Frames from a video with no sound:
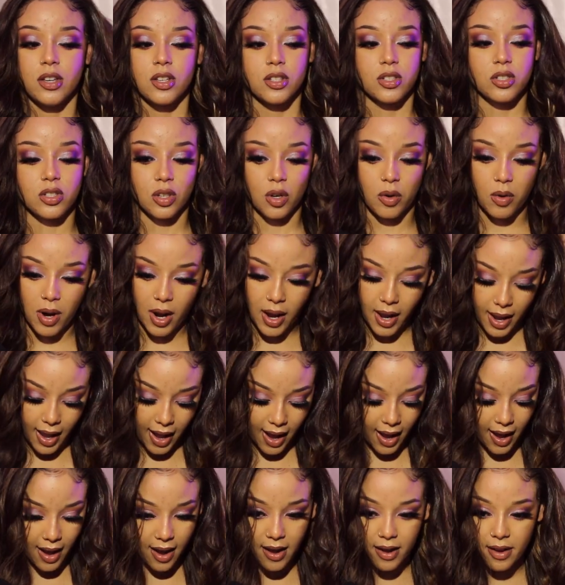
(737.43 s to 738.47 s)
so I
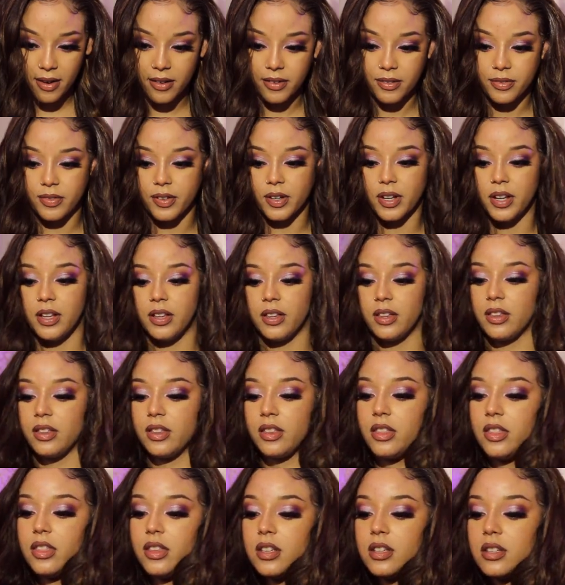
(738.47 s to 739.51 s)
have
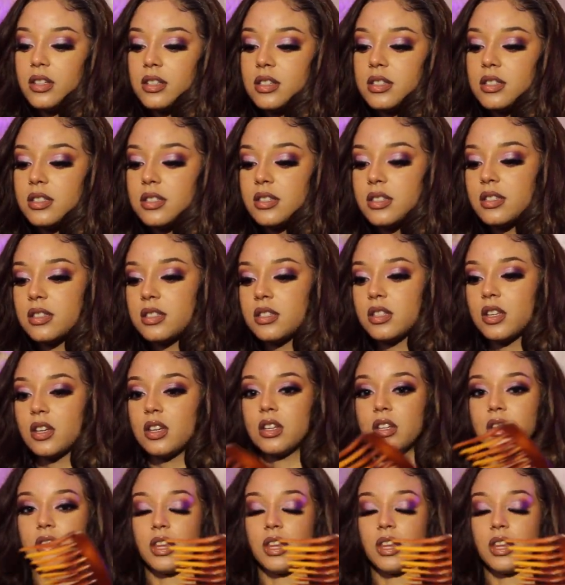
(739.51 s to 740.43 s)
this